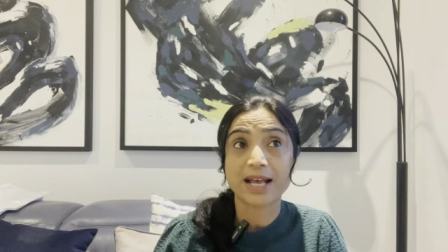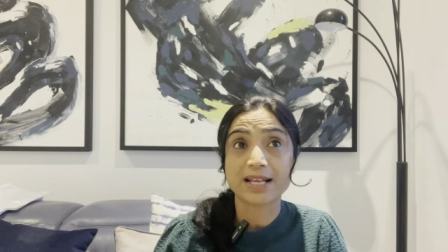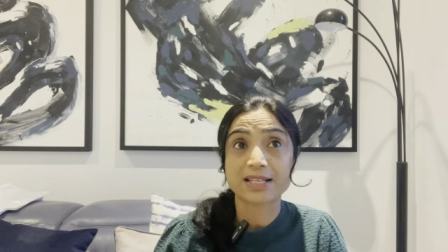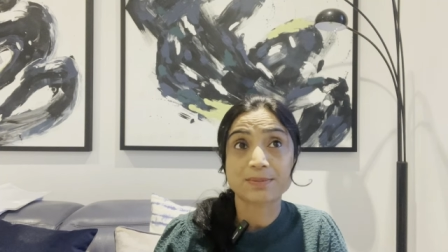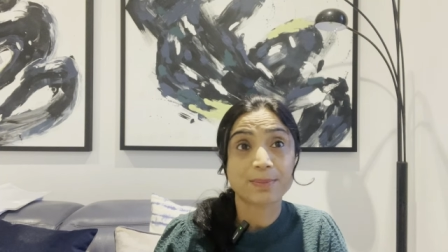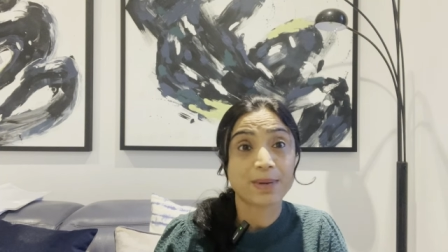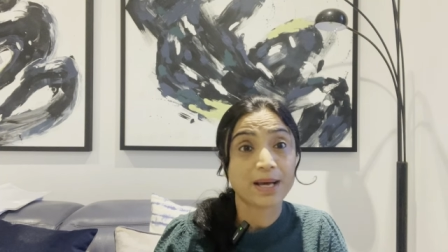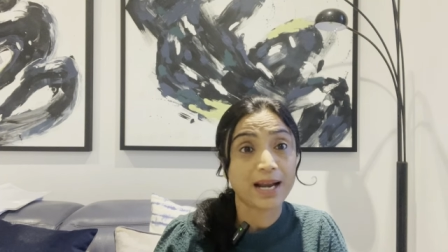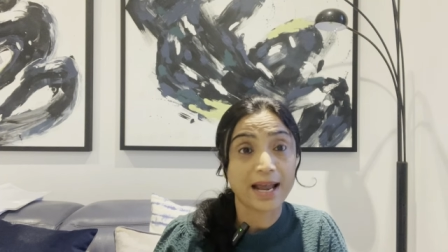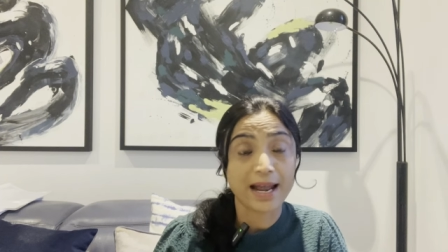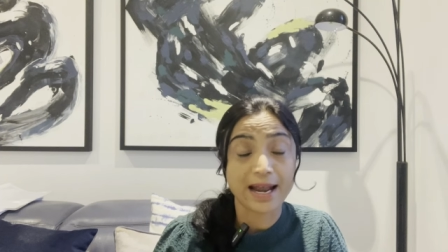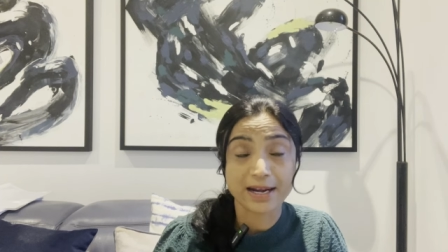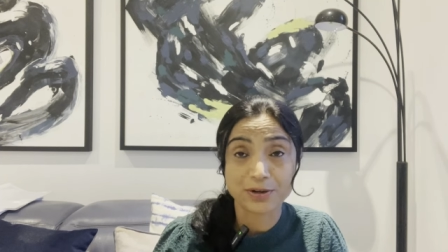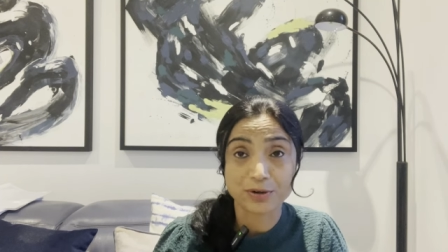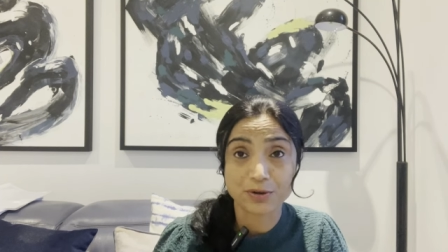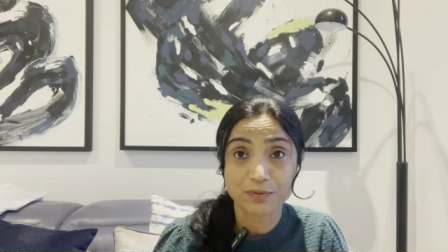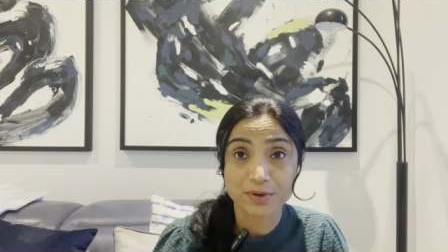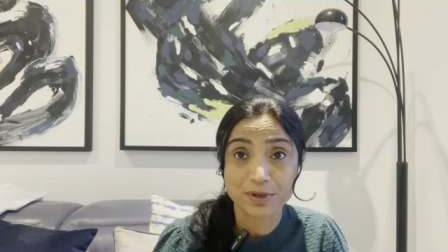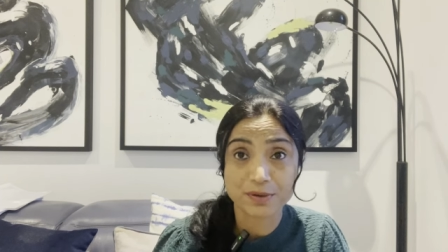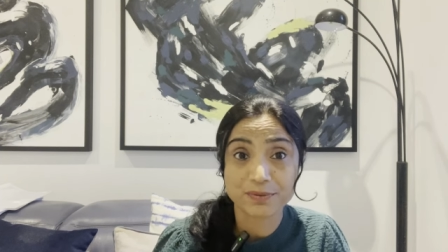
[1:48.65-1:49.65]
SBAR
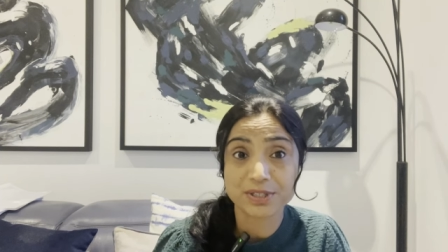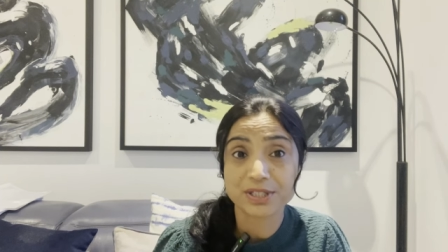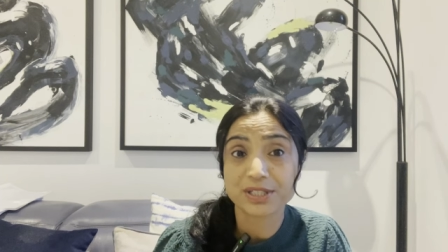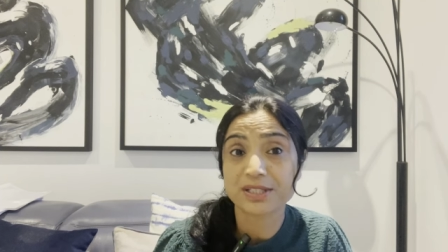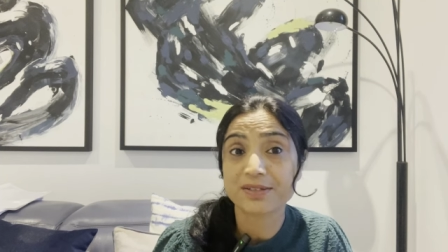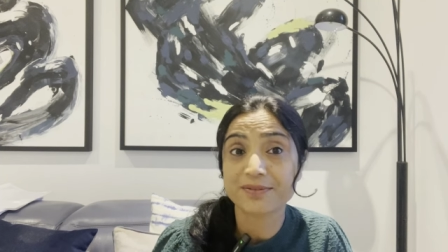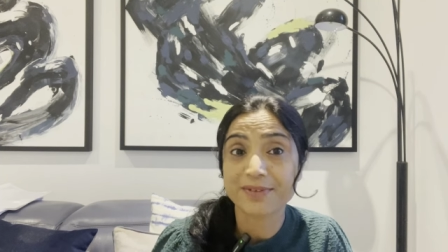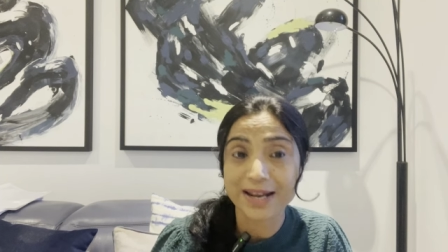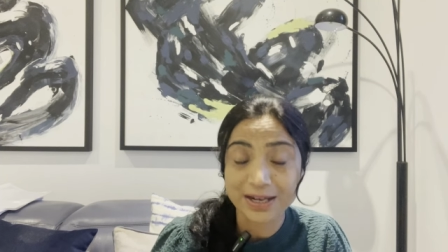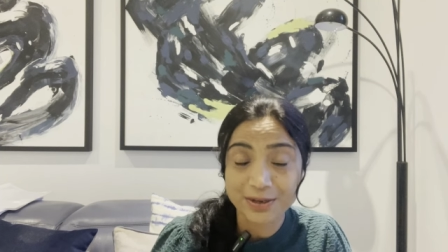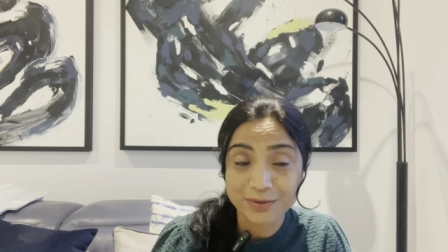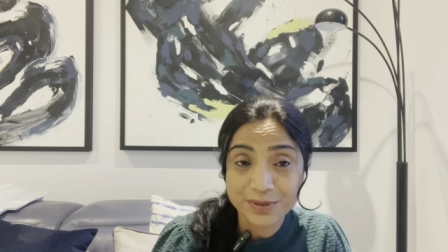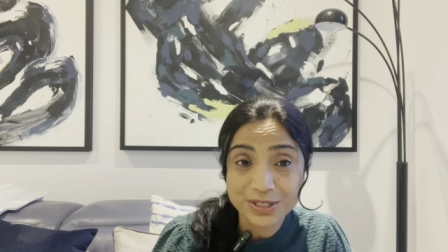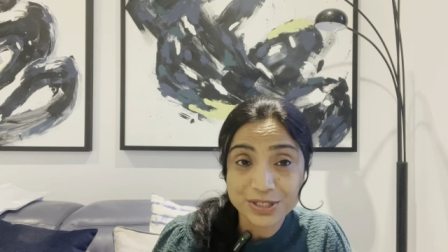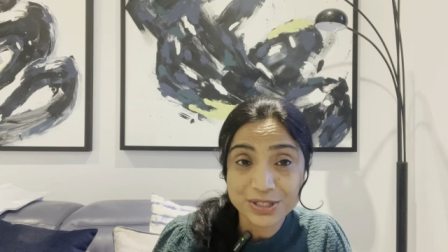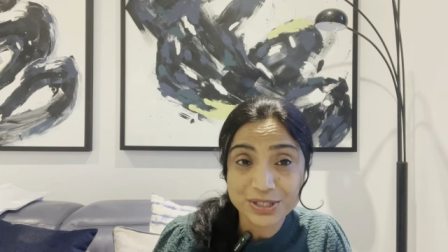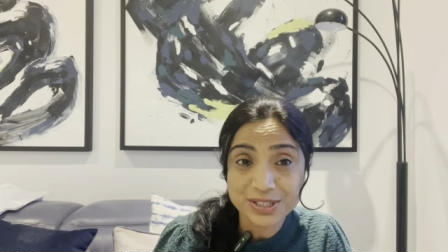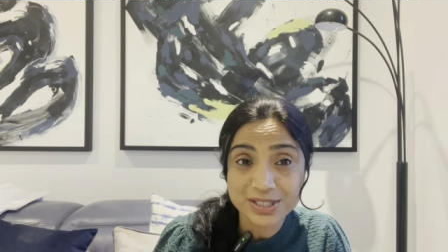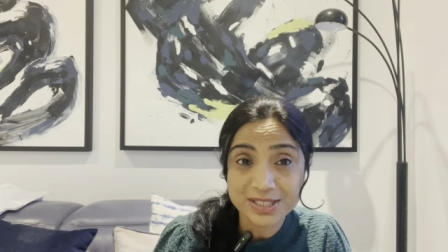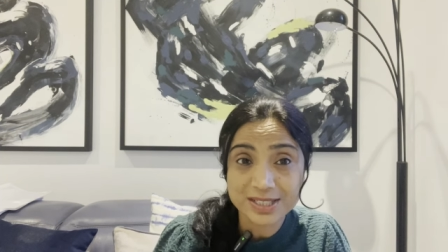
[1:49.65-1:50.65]
handover which is
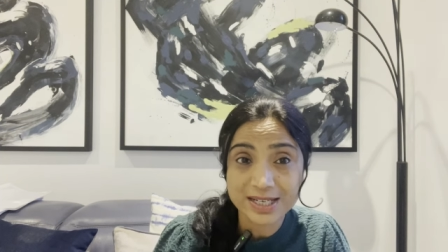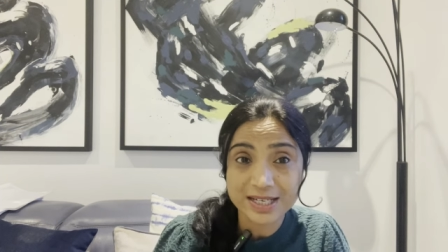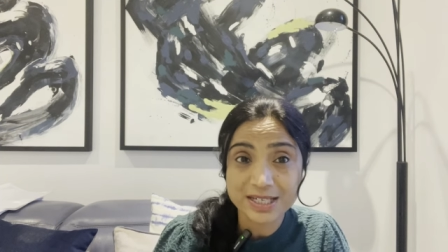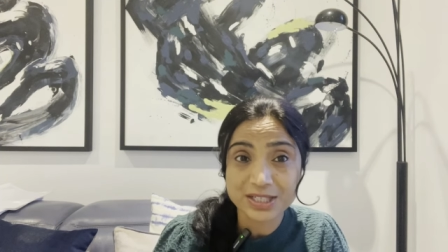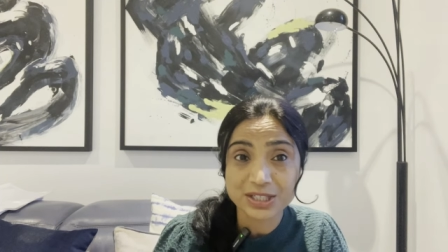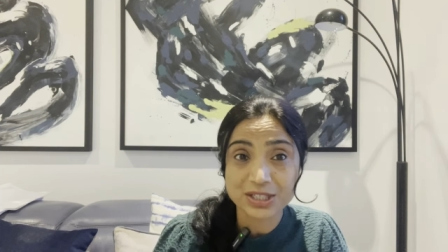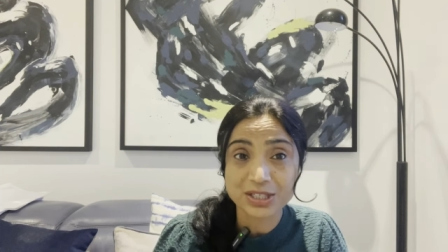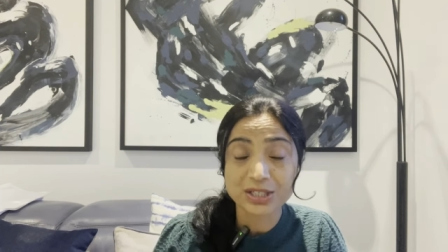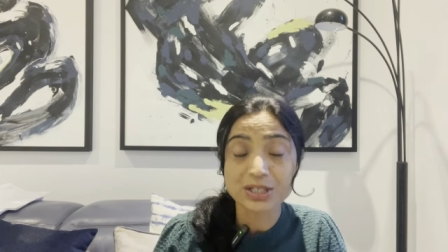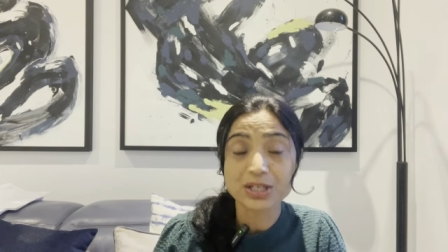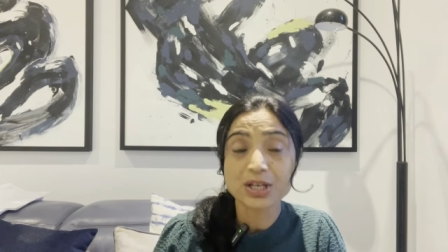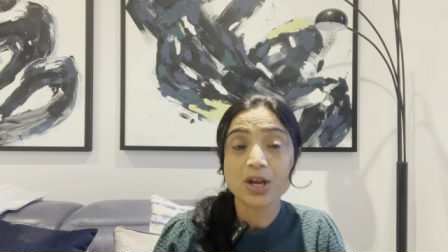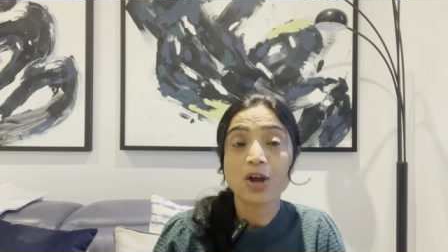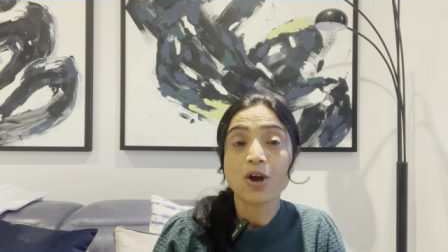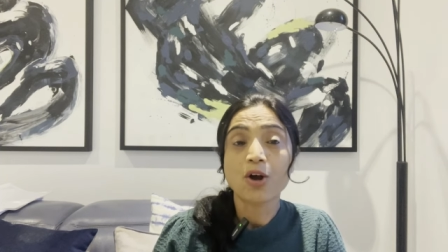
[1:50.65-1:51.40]
evaluation station